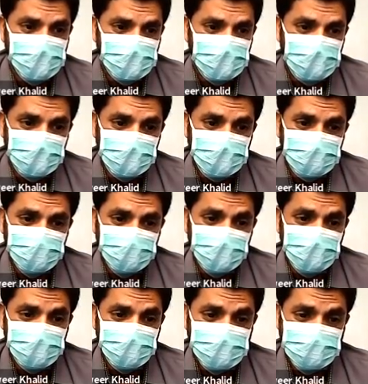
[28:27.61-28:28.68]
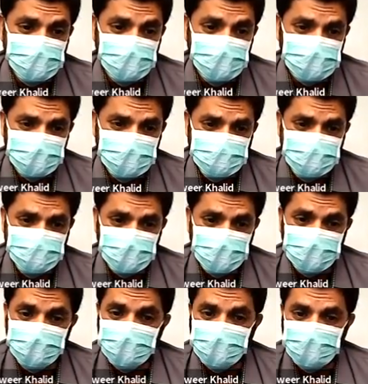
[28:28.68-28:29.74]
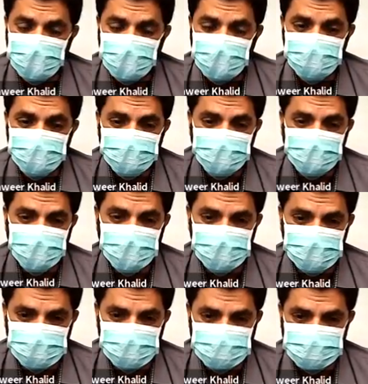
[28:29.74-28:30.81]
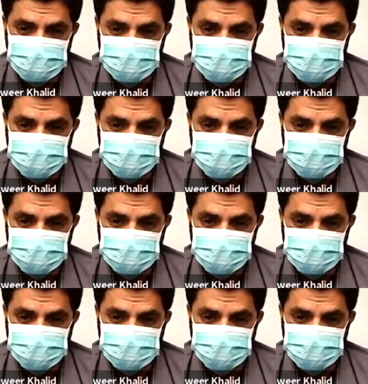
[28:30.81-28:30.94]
and ammonia levels are raised and can help with the diagnosis.